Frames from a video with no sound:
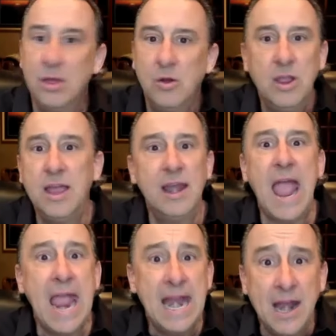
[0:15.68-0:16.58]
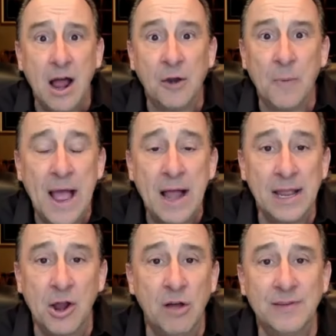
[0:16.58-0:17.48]
You get an eighty dollar rally,
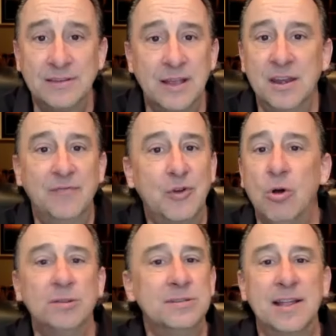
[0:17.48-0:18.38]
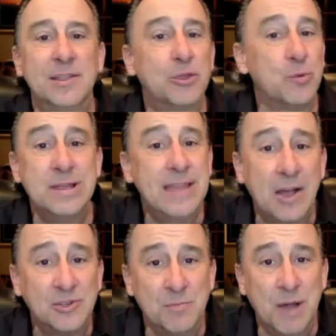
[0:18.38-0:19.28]
and all of a sudden, if gold's not three
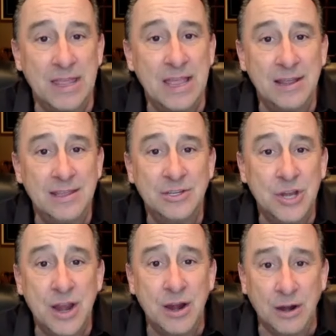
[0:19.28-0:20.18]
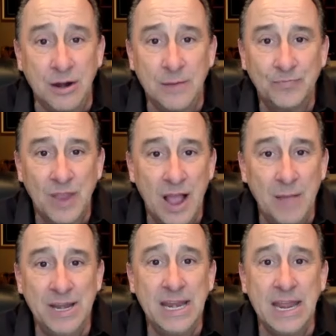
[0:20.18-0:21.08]
thousand by the end of this year, I'm
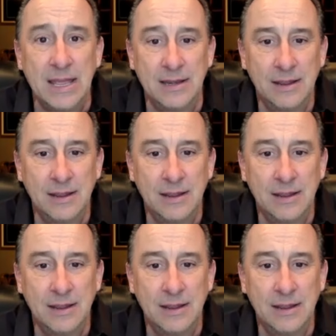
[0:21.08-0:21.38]
an idiot.